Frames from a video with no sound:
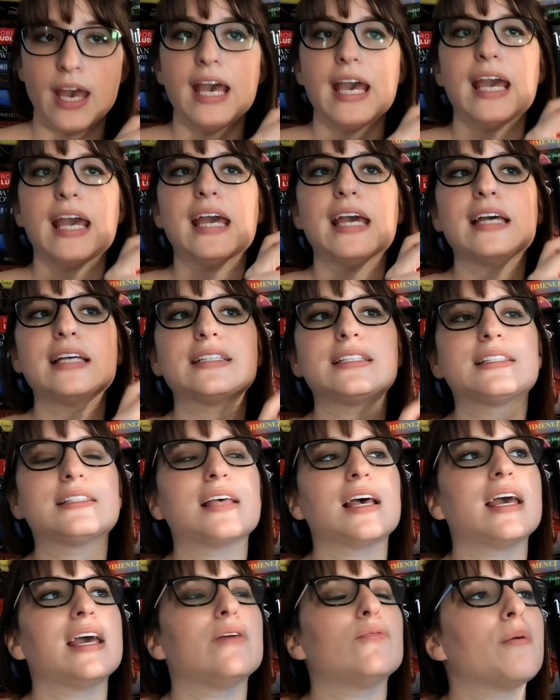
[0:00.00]

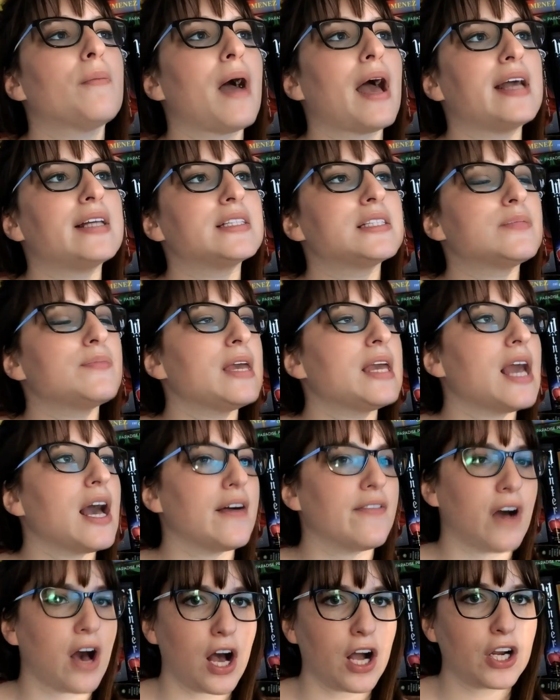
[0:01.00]
It reminds me
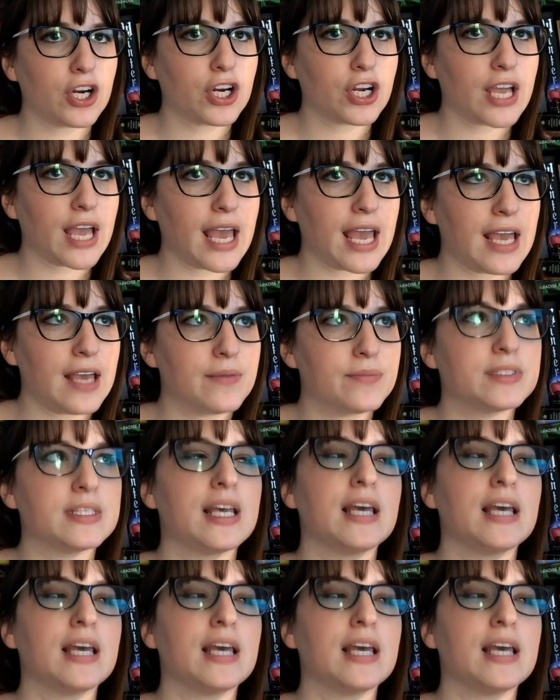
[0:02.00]
of Hunger Games.